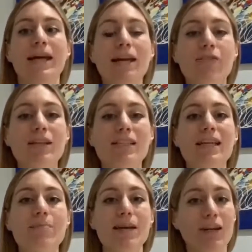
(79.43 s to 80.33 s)
If he's
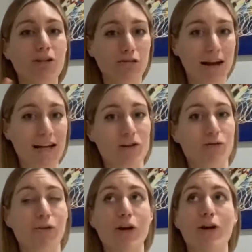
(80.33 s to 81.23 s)
sleeping in a crate in
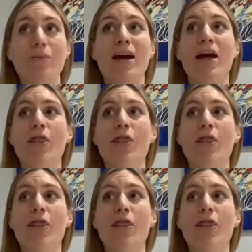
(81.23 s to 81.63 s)
your room,